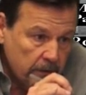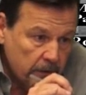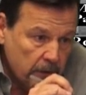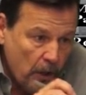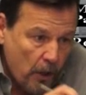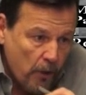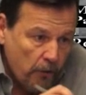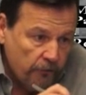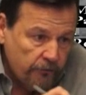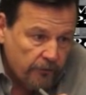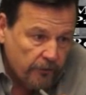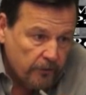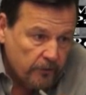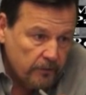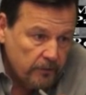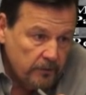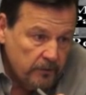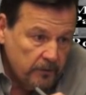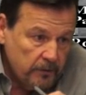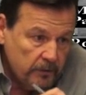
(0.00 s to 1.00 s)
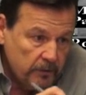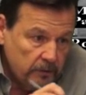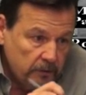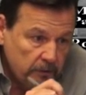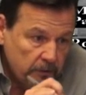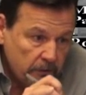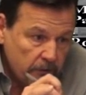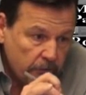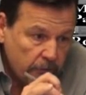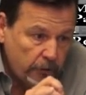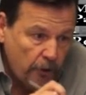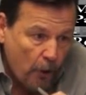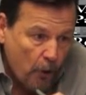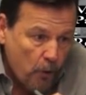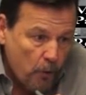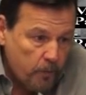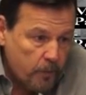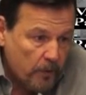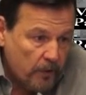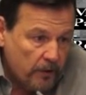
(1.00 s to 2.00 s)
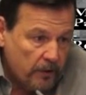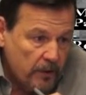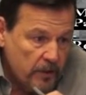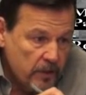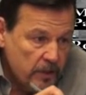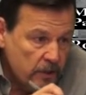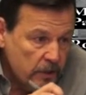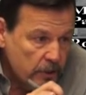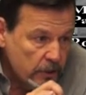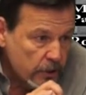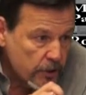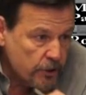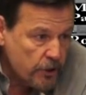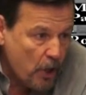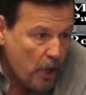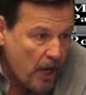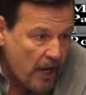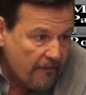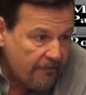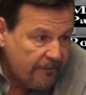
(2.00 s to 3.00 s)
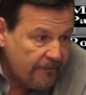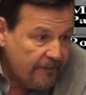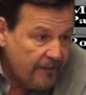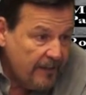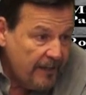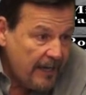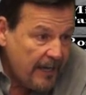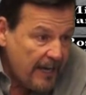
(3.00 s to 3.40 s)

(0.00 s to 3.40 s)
Kozel, Tober, Schaff.